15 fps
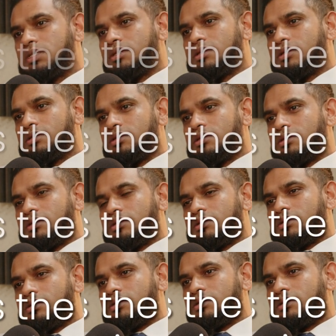How do you
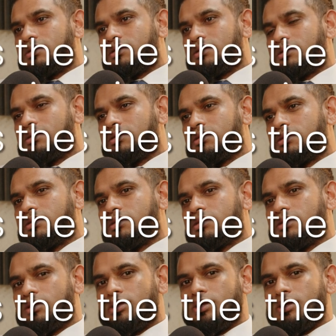acquire funding? How does that work?